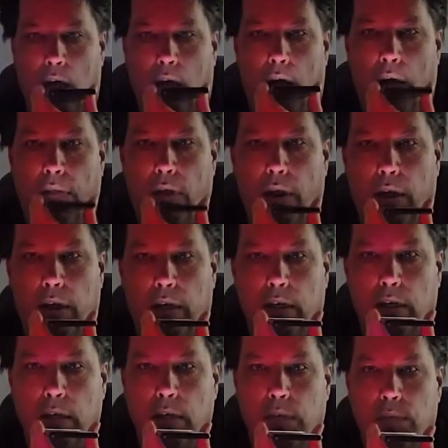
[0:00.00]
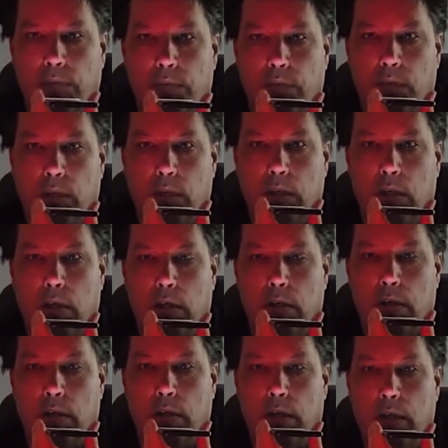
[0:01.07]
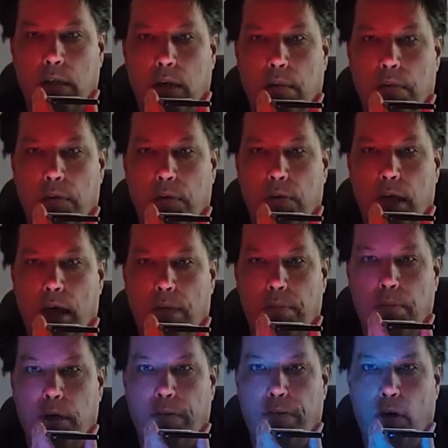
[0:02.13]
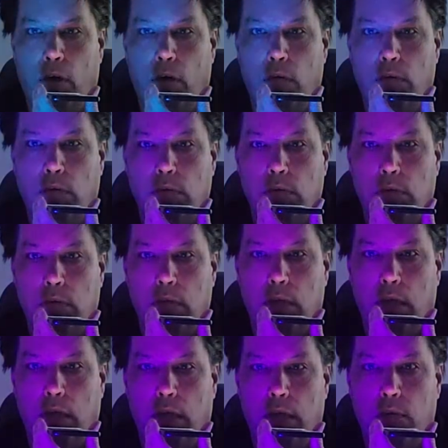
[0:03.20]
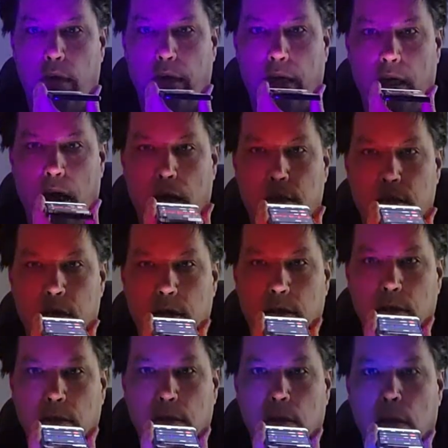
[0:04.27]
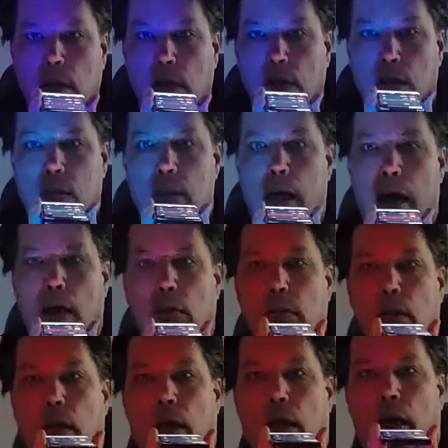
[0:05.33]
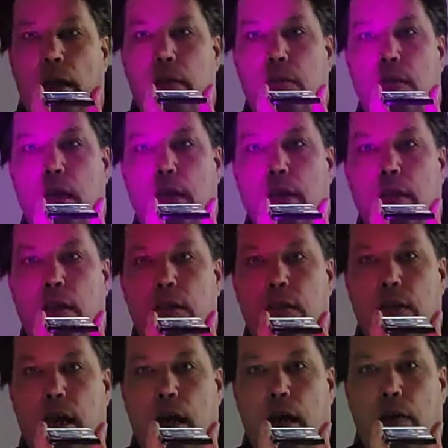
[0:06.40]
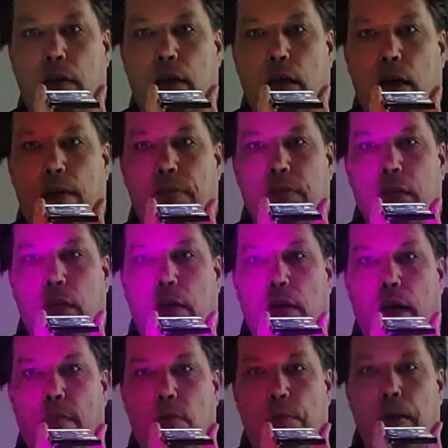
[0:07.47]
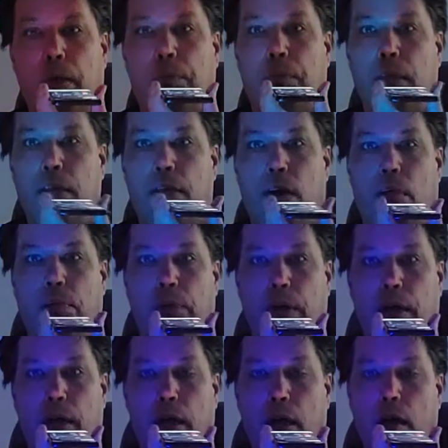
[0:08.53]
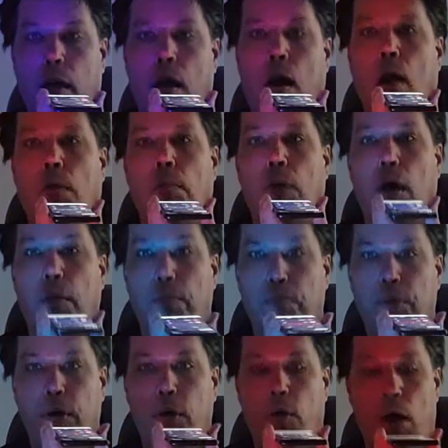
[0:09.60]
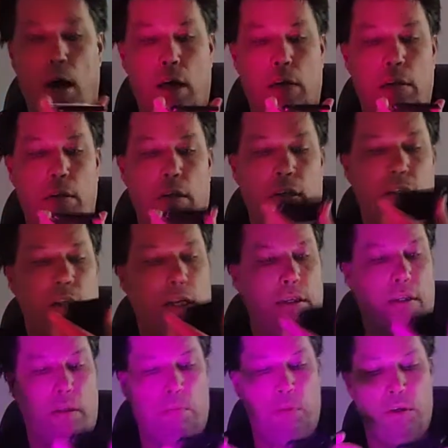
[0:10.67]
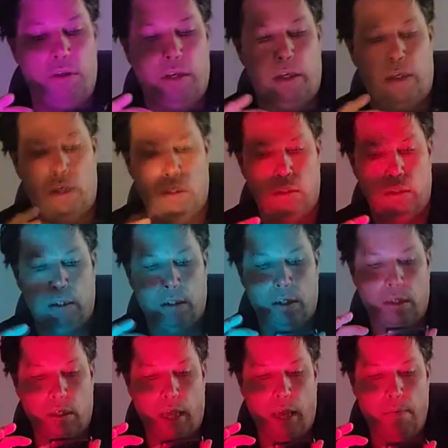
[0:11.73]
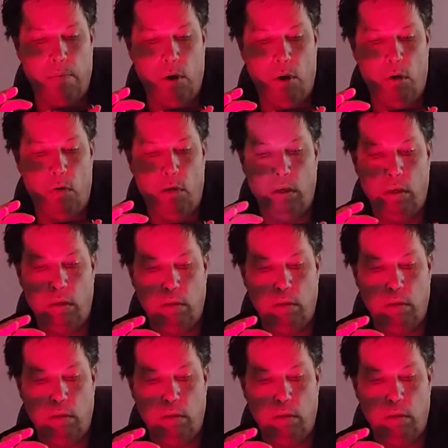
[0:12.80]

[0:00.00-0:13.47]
I think it's coming through the app on my phone, is recognizing the sound, and it's changing to the sound. Obviously, I don't have a big beat thump in here, but pretty wild. You can change the music, game mode,